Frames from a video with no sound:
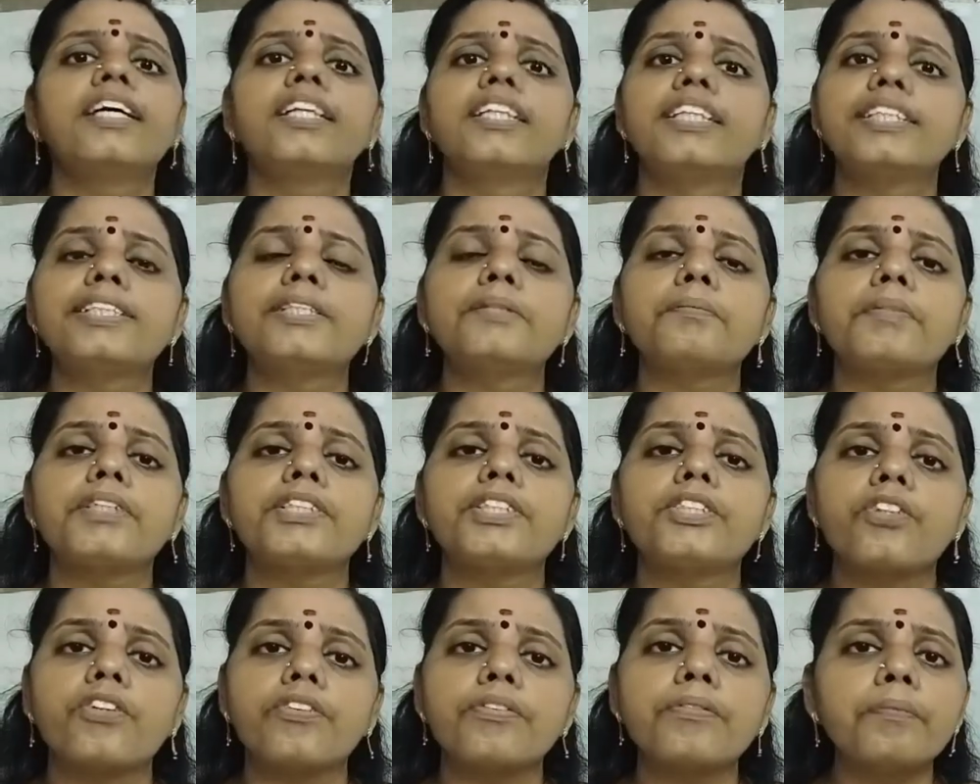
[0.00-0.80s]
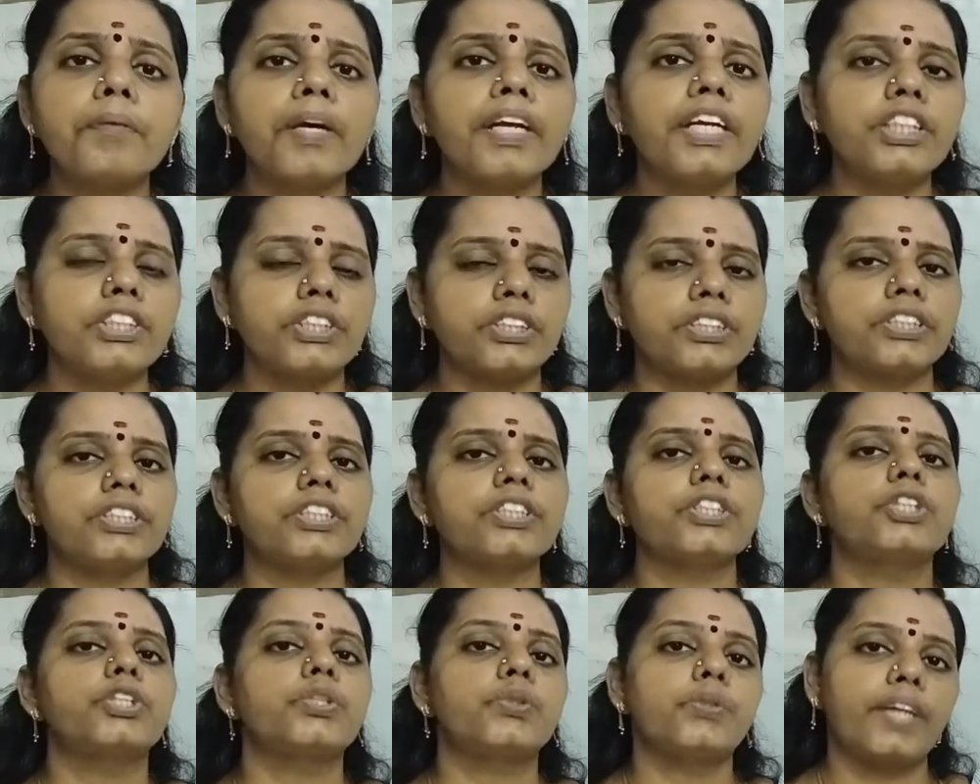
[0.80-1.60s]
this much of
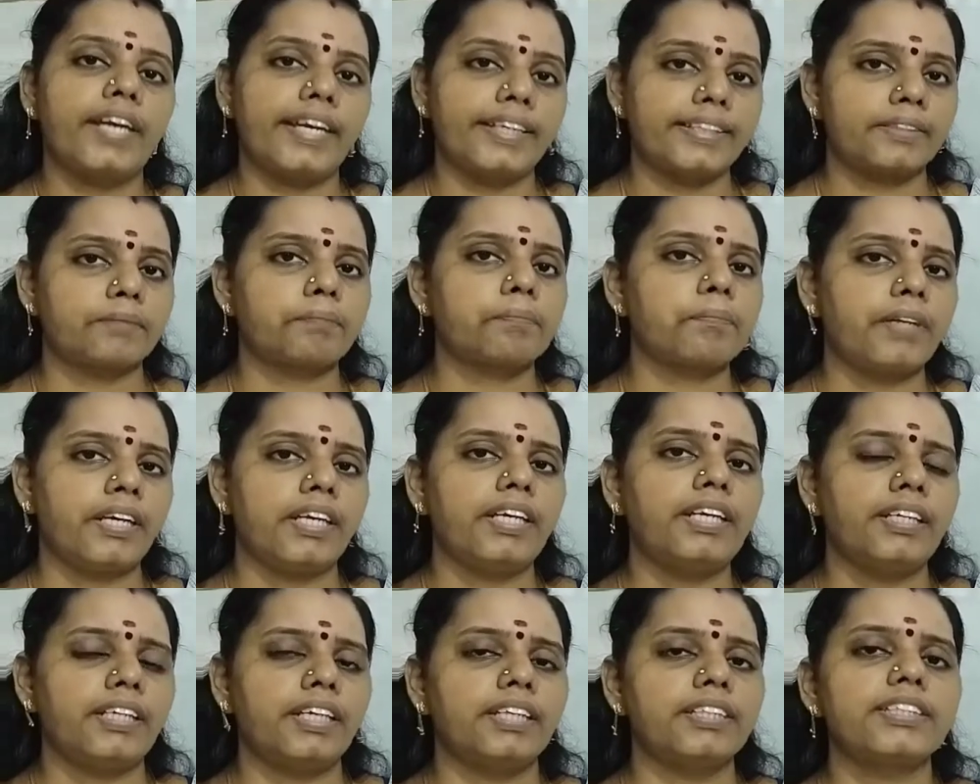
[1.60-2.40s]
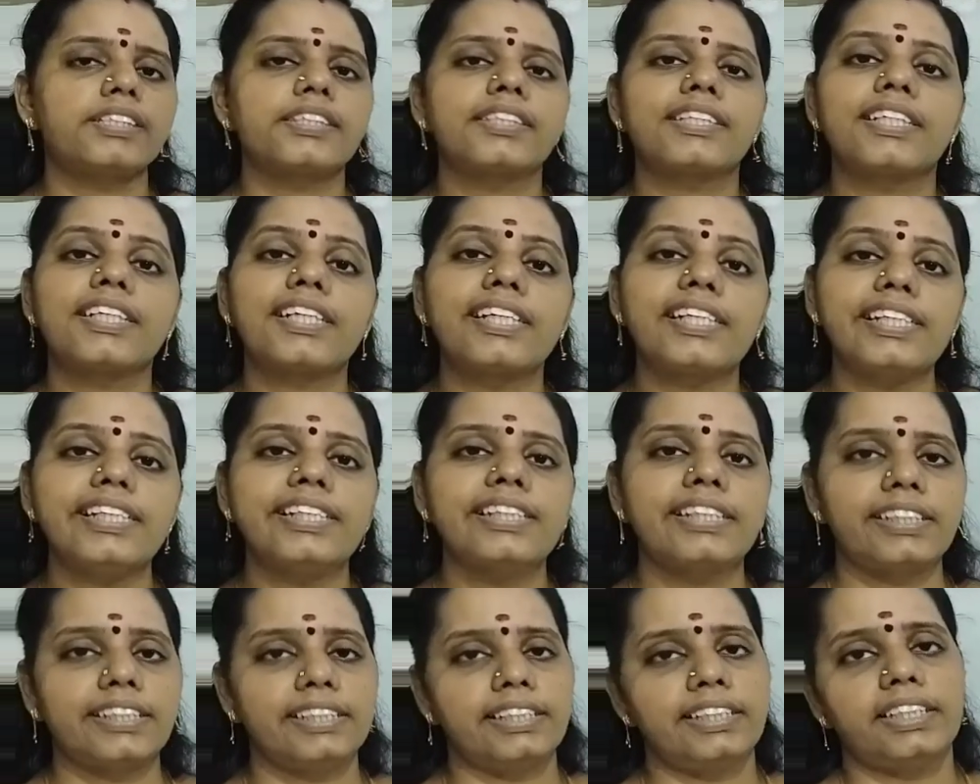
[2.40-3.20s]
patience to explain us
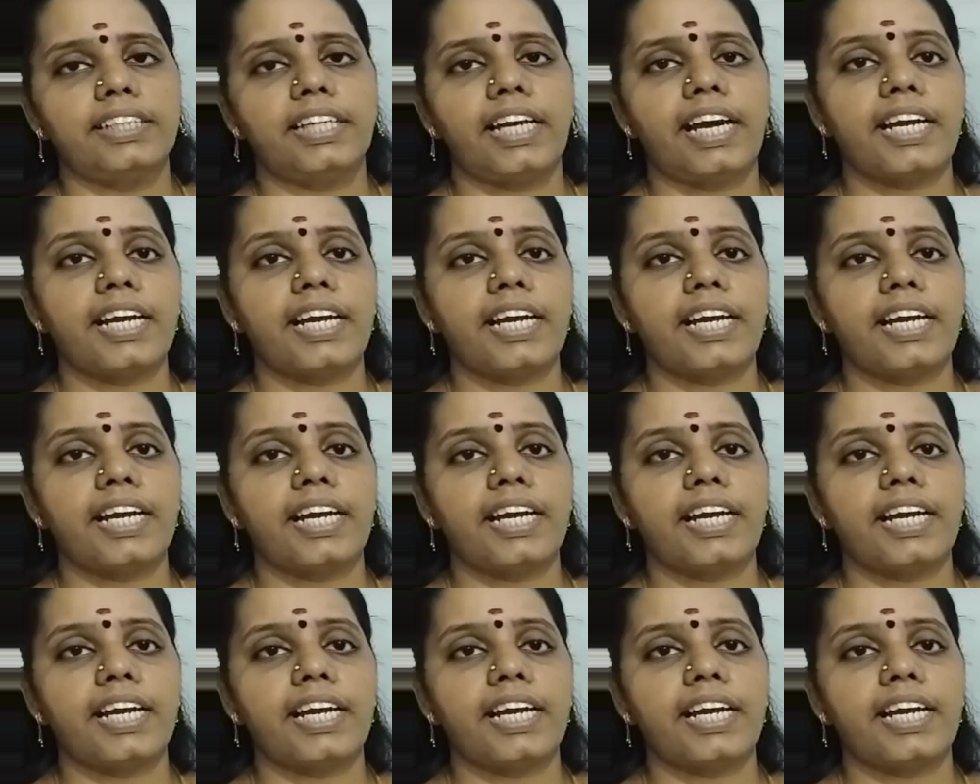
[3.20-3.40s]
clearly,